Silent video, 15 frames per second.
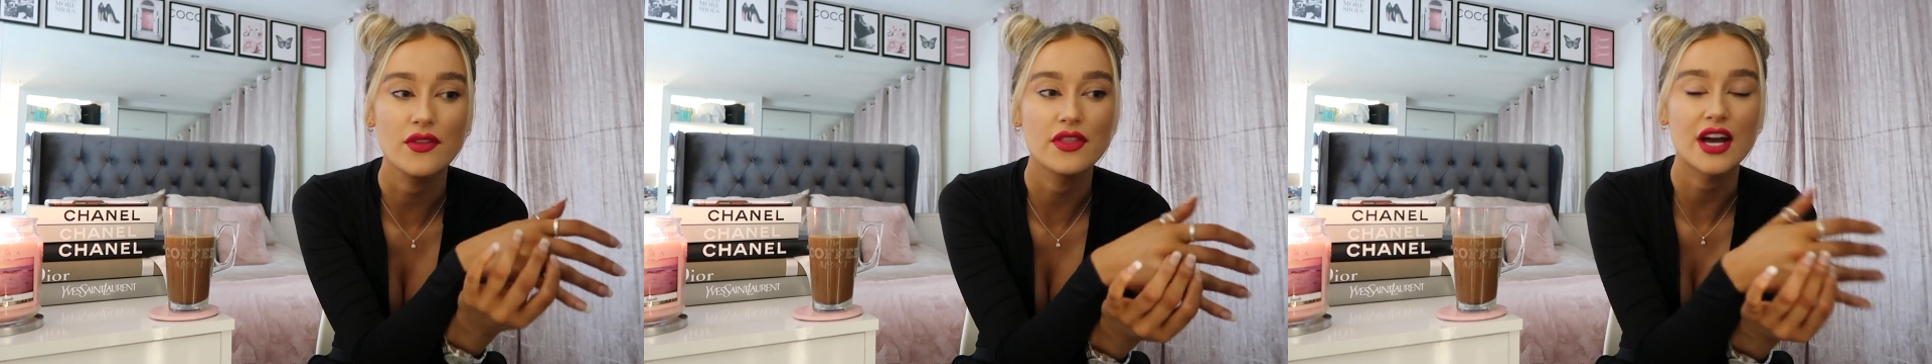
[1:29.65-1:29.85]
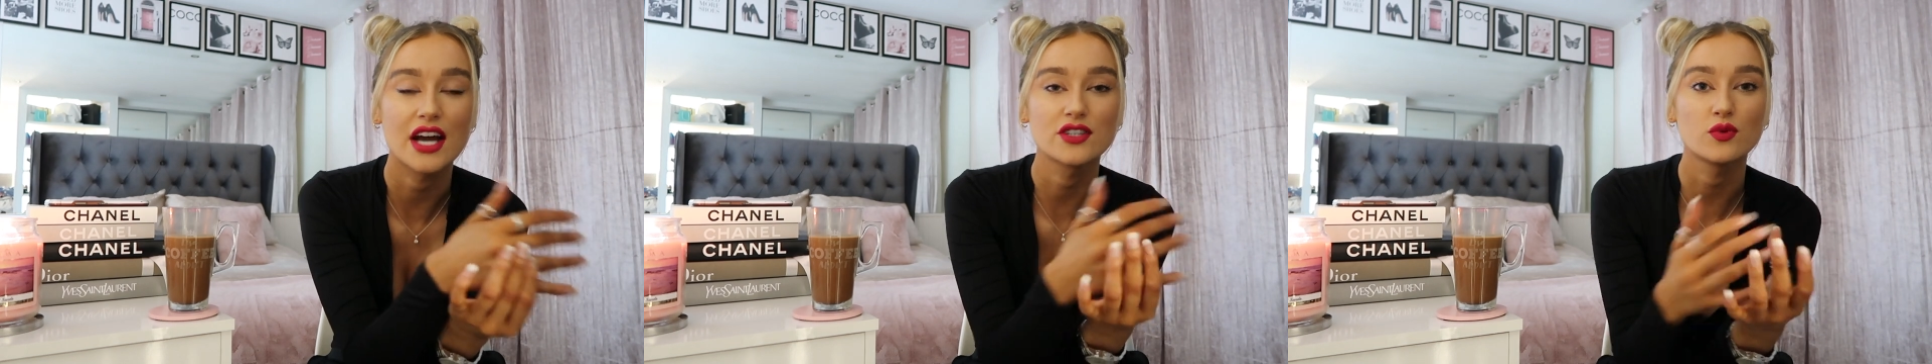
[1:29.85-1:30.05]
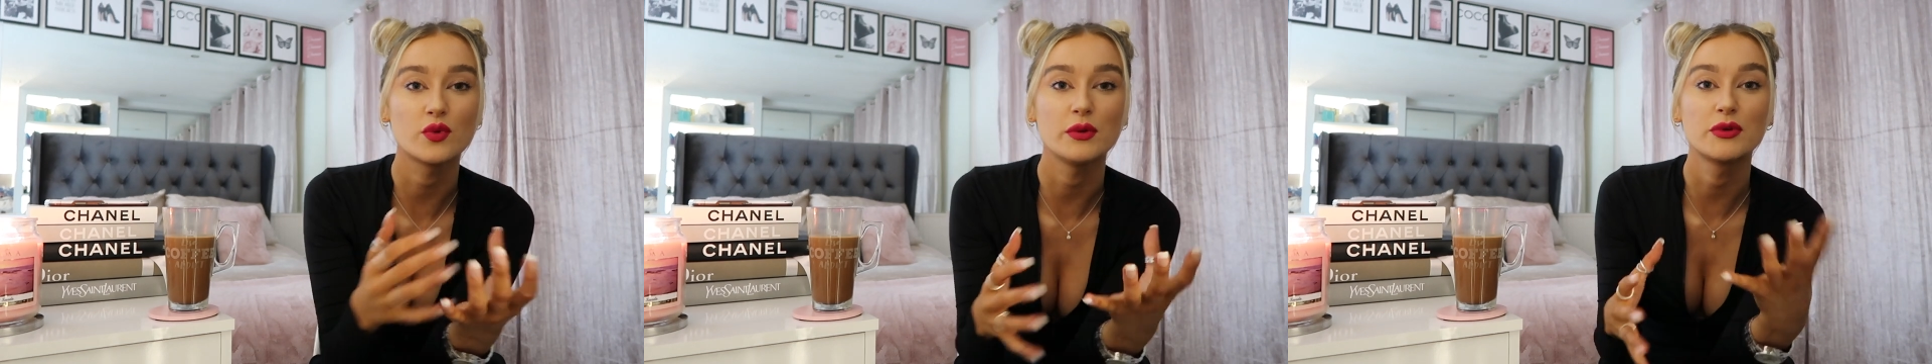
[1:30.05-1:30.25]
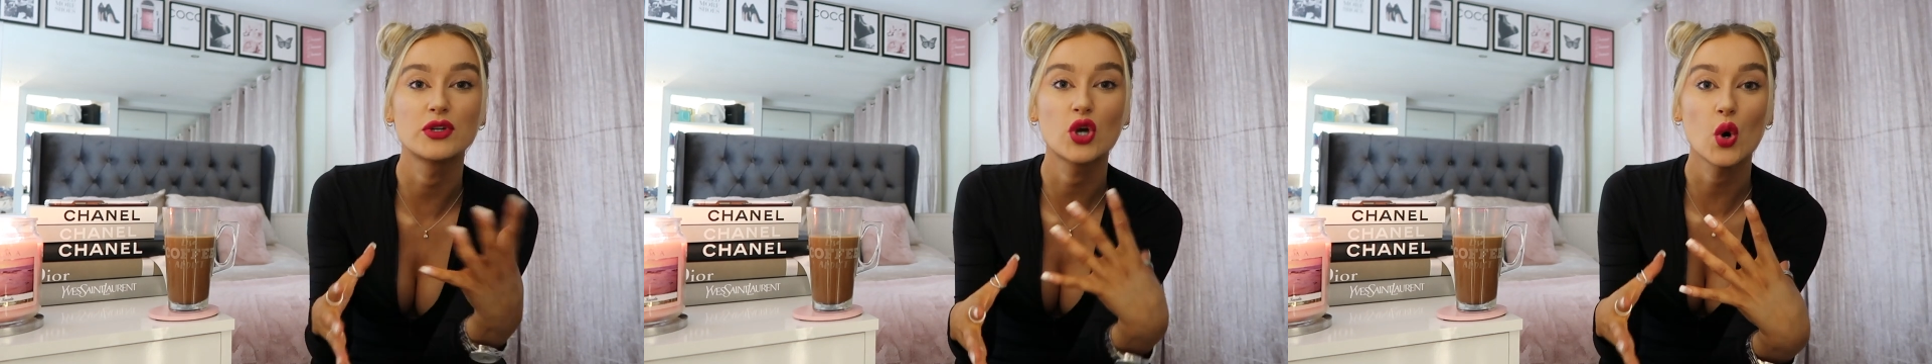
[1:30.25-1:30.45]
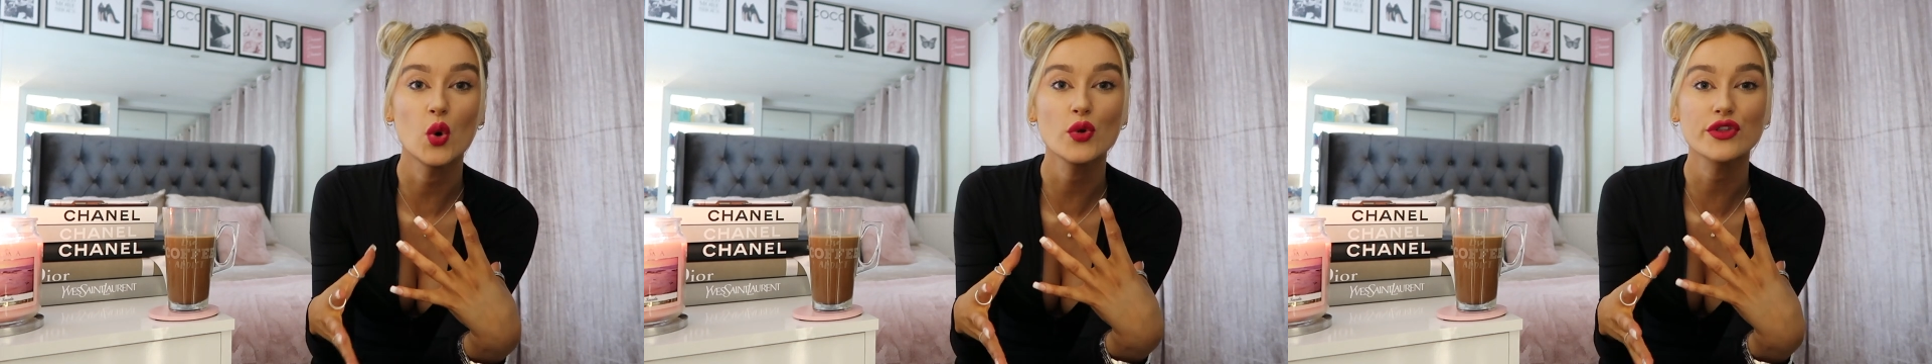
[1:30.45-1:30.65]
that we
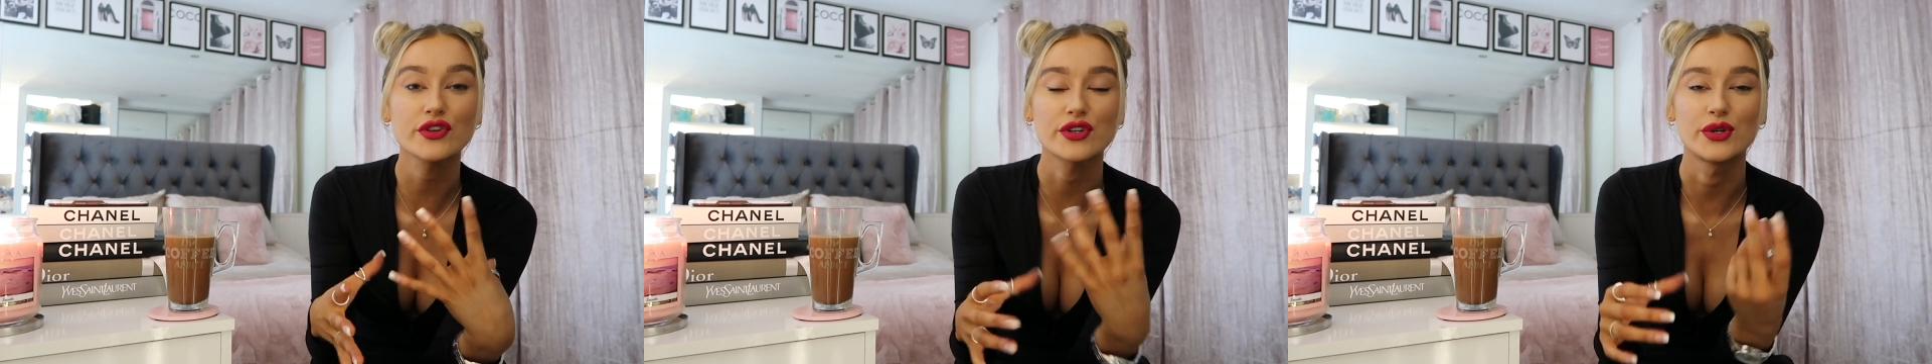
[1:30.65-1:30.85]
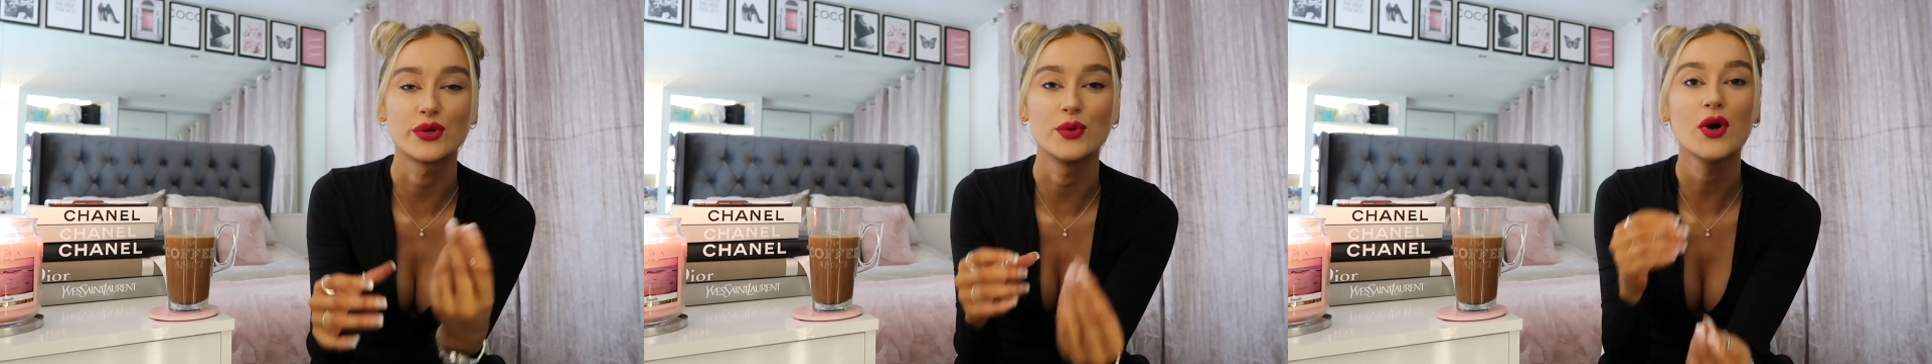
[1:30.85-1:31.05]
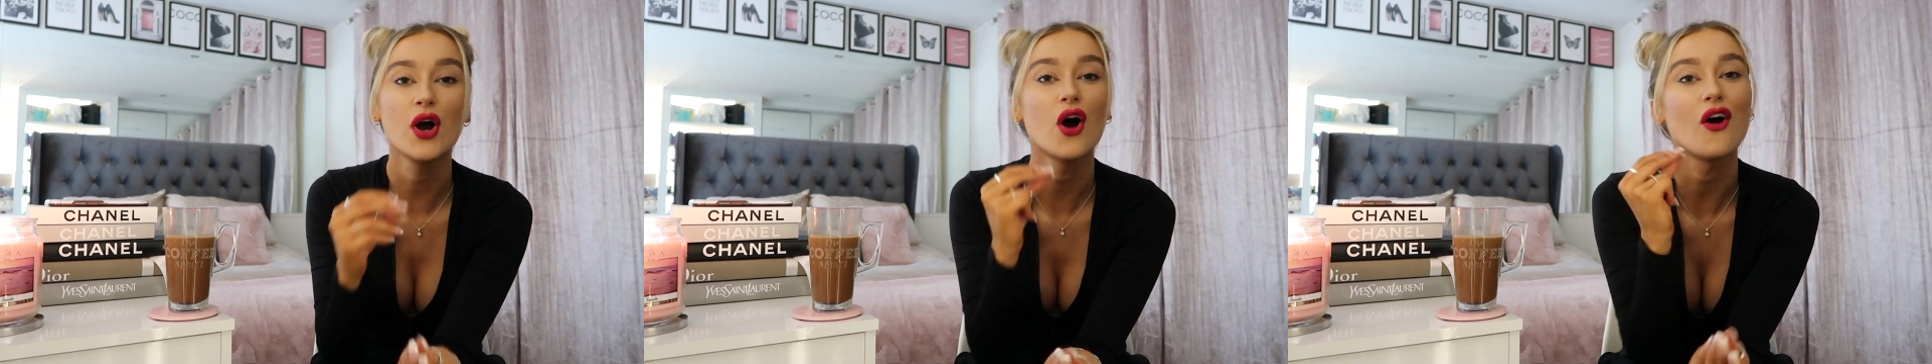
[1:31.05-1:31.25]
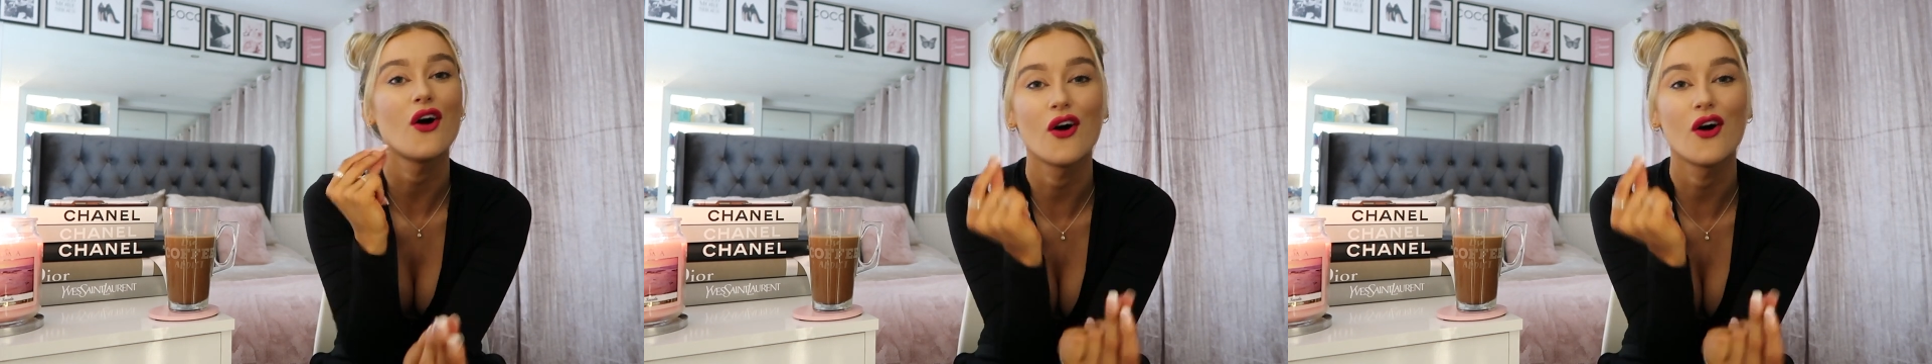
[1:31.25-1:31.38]
would go through